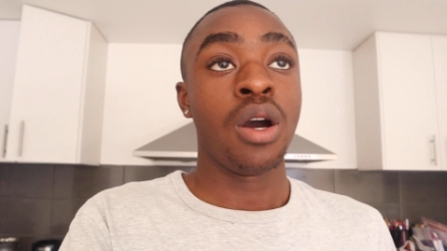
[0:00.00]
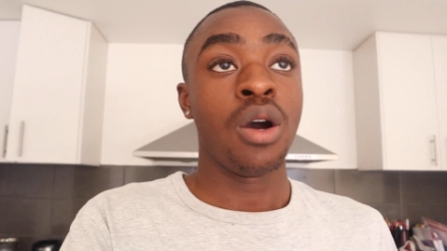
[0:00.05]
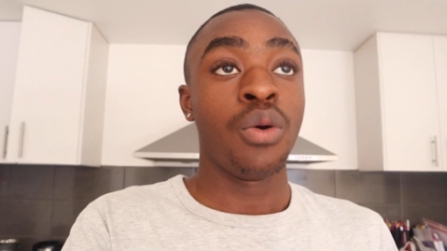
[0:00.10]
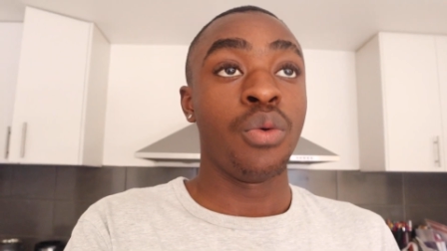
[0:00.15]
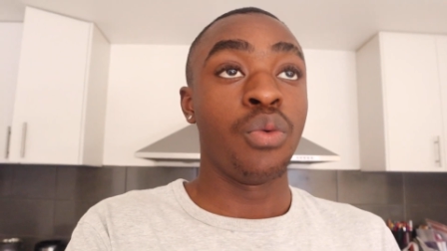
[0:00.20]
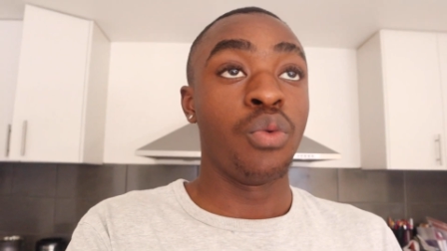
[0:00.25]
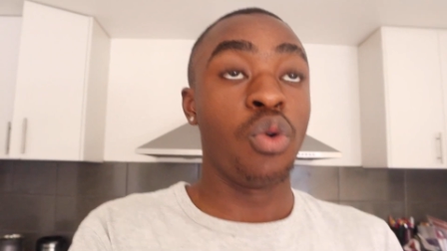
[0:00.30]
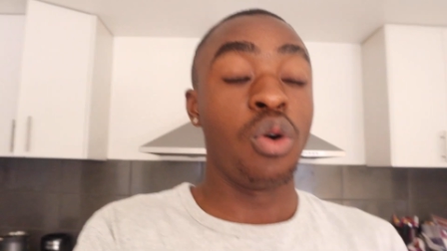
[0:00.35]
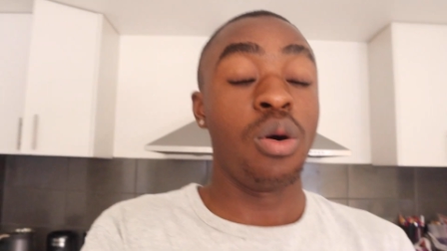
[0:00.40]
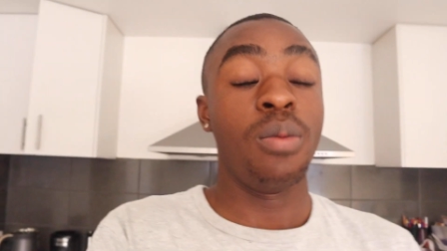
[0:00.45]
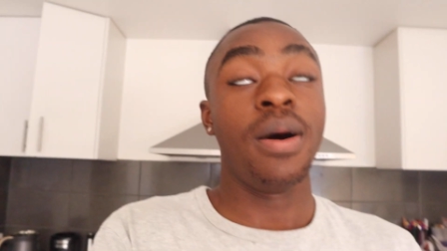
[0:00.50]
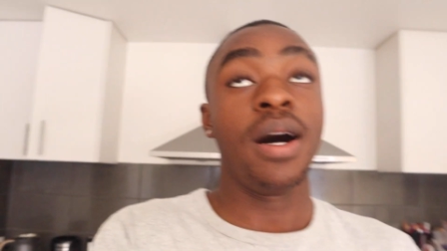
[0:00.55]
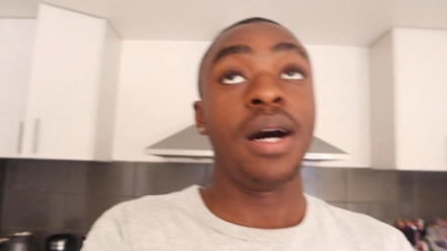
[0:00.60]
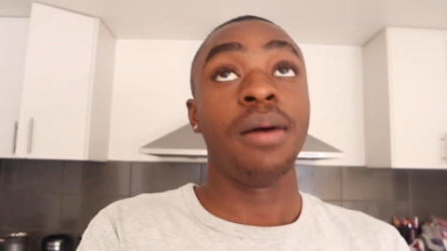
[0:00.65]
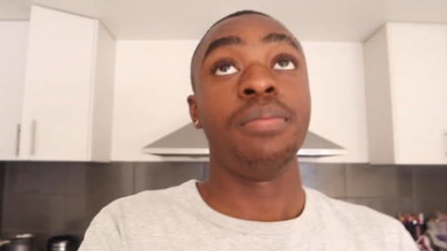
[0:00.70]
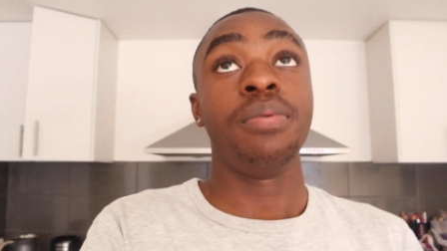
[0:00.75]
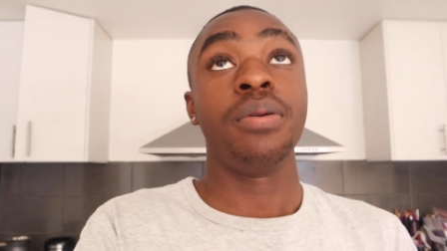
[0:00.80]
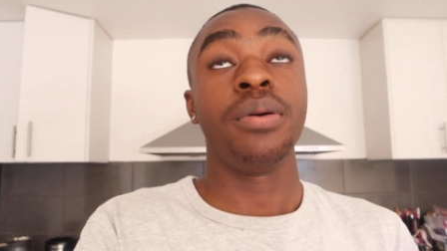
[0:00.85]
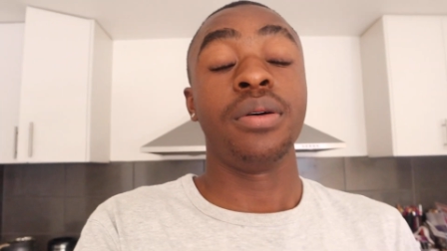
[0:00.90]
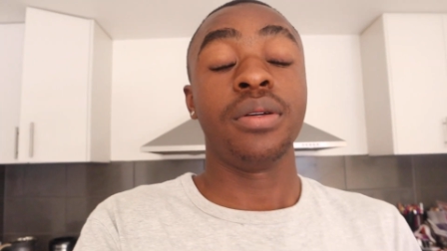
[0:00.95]
We'll
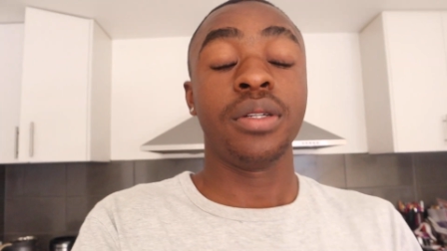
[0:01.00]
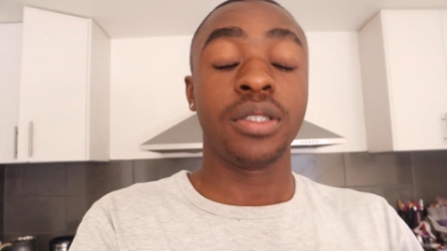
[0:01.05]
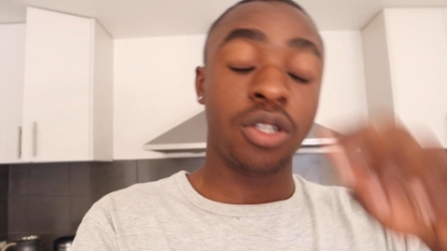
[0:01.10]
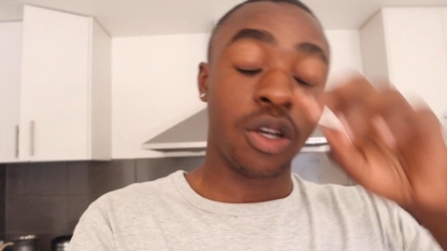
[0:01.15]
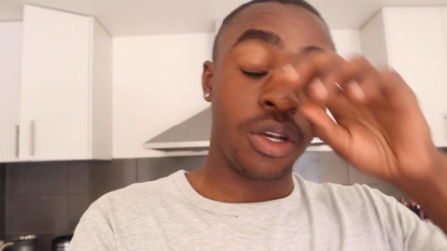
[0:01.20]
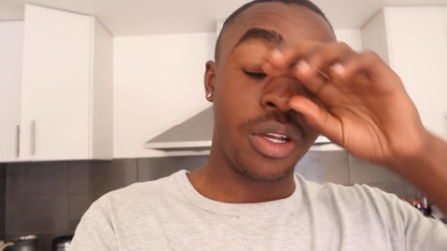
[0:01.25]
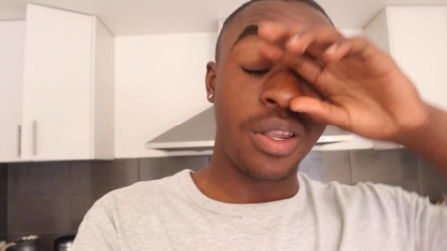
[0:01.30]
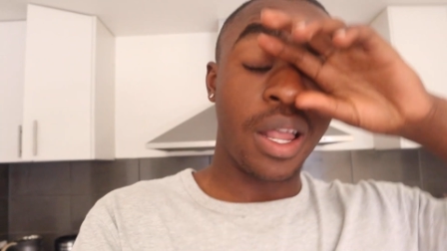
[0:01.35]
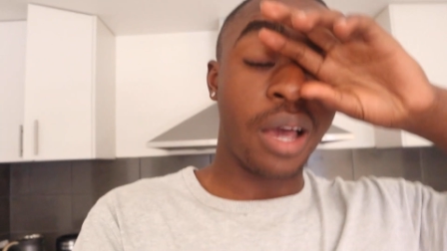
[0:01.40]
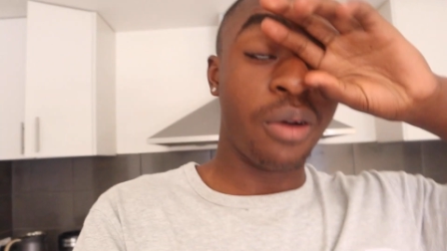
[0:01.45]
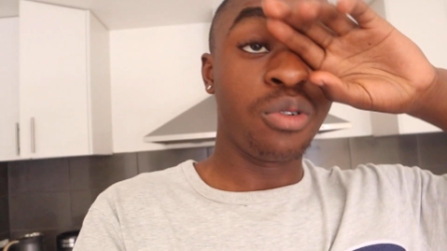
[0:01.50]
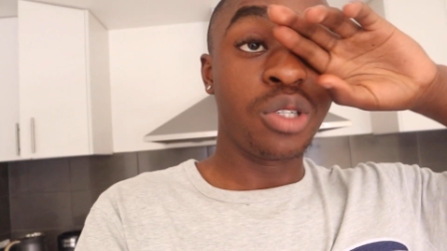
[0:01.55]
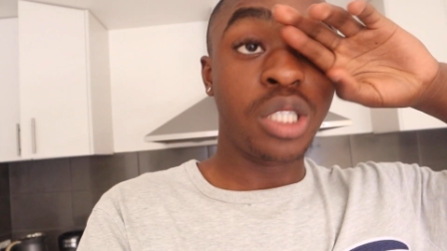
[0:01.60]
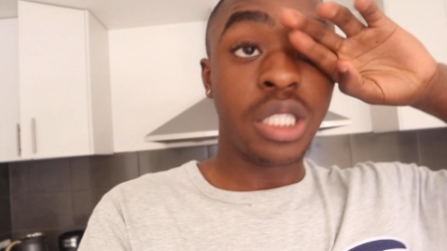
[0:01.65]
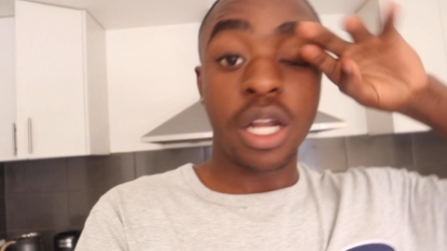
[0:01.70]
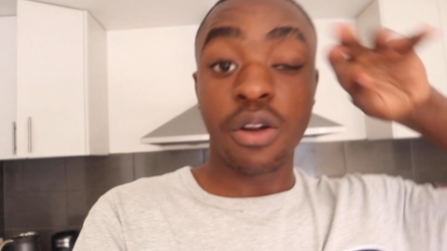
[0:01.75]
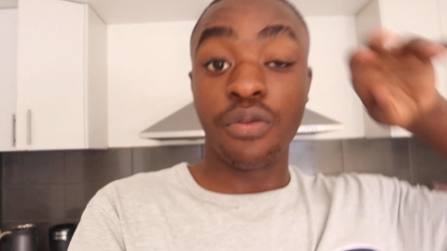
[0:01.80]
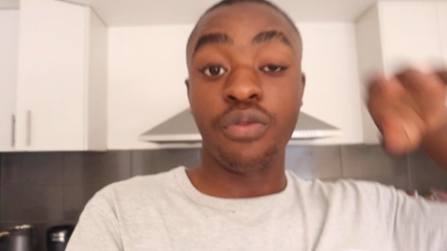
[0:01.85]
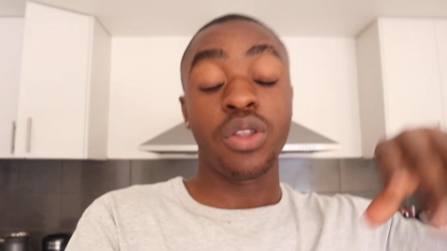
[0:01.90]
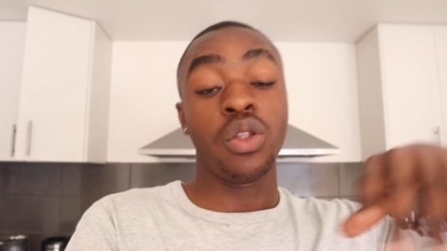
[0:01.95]

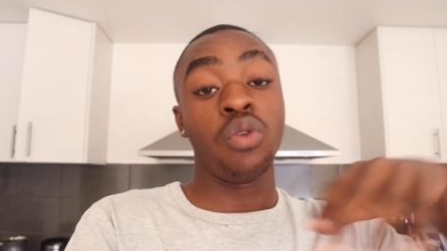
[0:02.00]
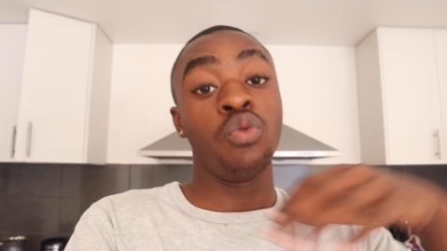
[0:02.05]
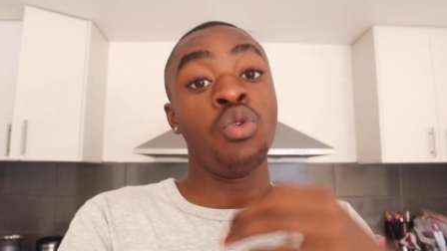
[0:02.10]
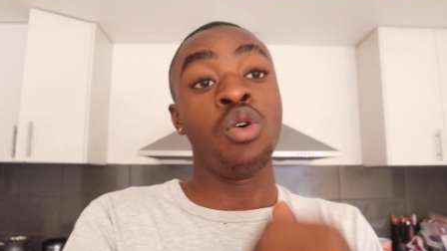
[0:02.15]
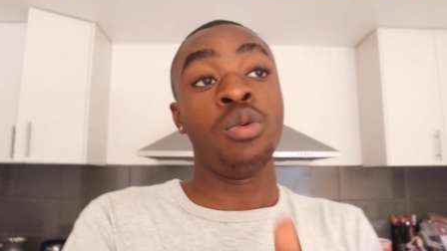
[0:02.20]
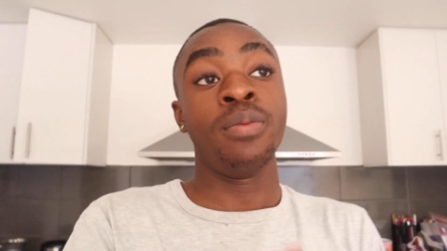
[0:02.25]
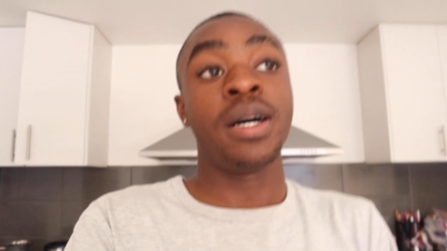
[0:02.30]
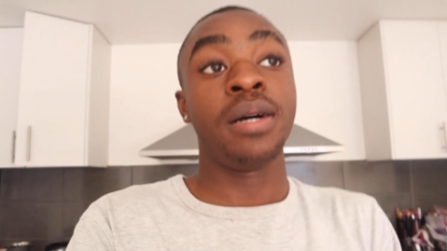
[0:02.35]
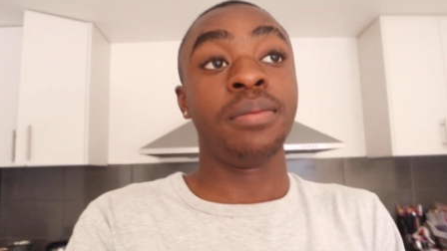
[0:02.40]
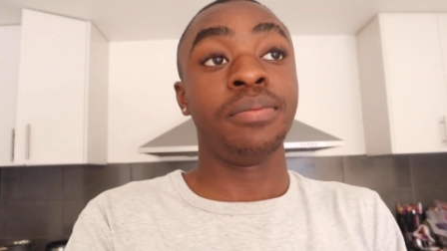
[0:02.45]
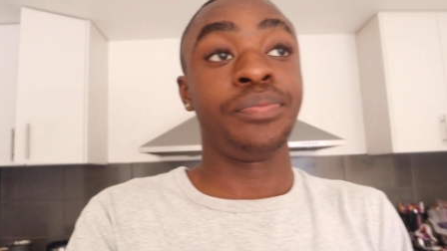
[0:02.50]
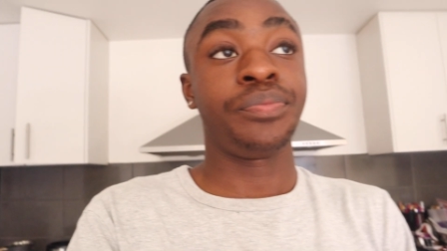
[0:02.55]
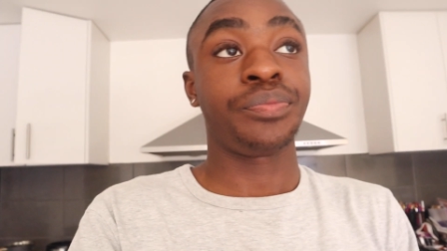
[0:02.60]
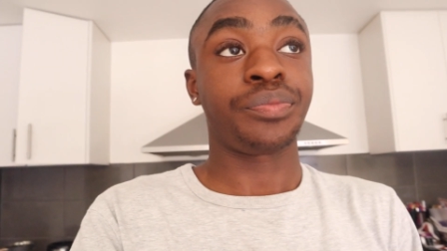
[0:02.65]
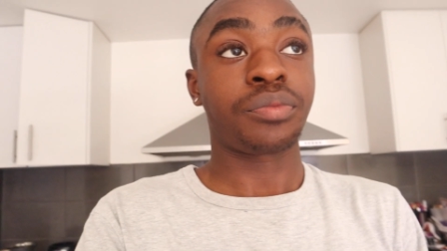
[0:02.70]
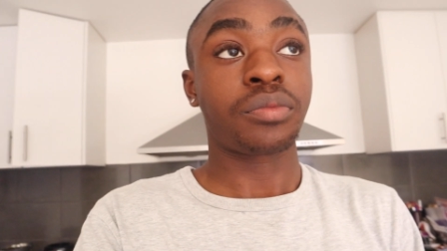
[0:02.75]
start off with a warm-up,